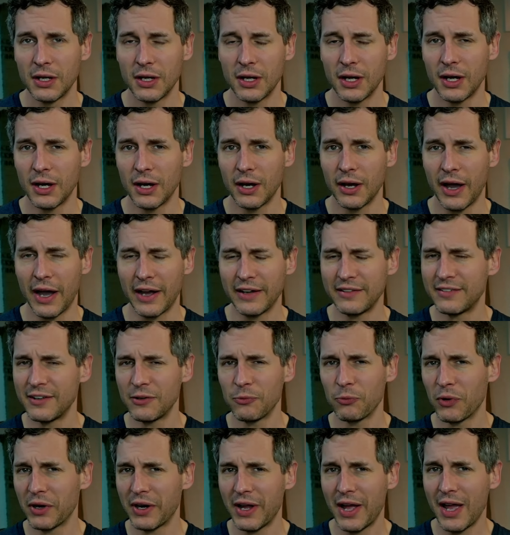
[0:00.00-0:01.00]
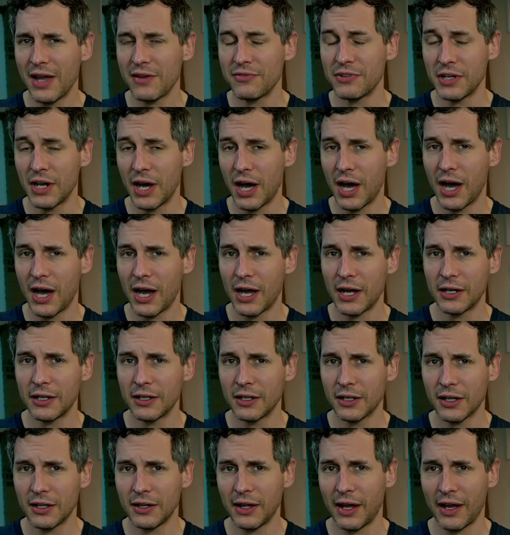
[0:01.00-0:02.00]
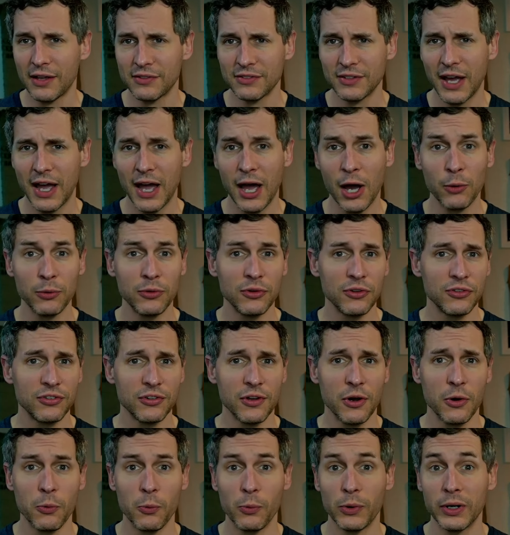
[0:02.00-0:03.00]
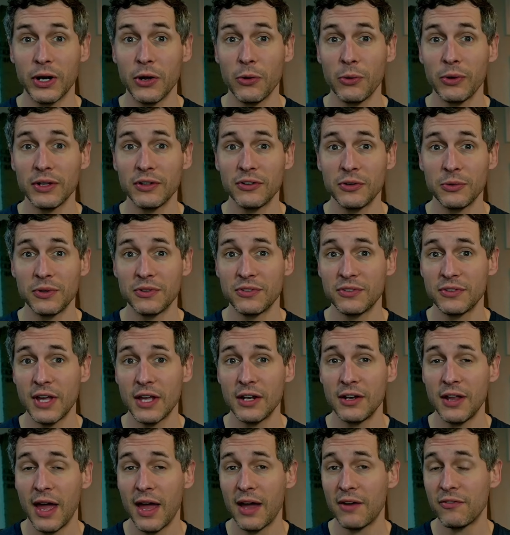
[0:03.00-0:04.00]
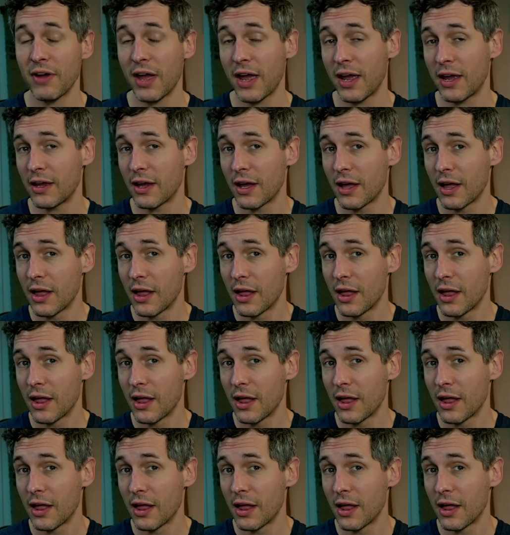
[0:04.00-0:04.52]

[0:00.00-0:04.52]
I didn't want to have an odd class out, so we're going to instead have a